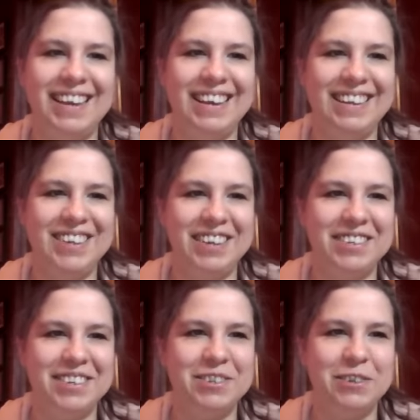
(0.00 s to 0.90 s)

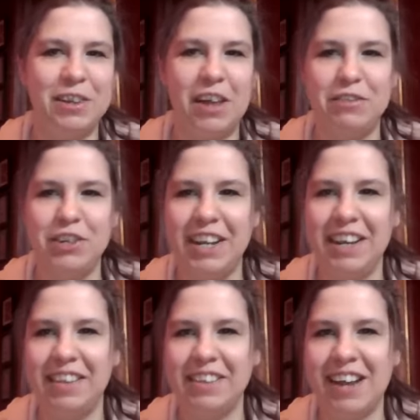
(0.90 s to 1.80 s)
Jessica's doing a lot of
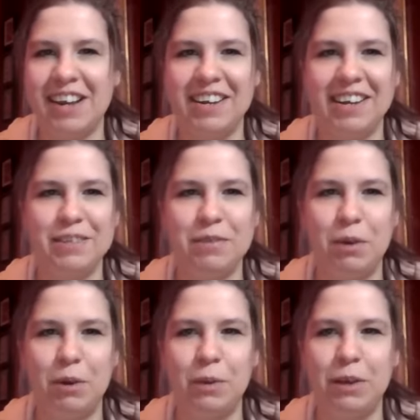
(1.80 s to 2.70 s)
shaking. That's kind of nice. If you
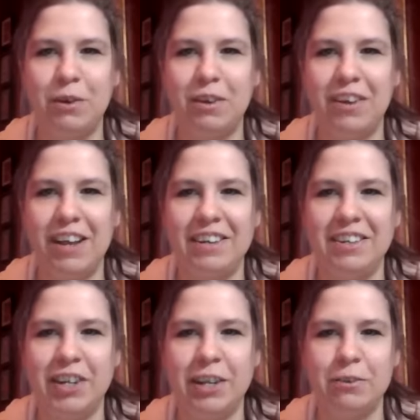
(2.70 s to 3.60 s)
want to wiggle, go ahead and
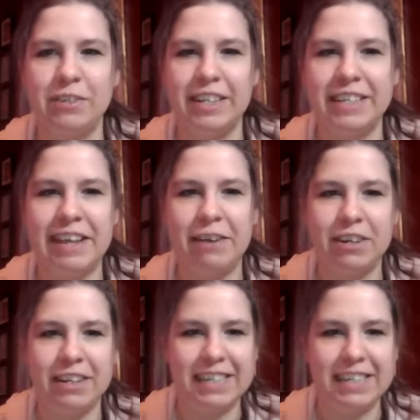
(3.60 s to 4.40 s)
shake your sillies out.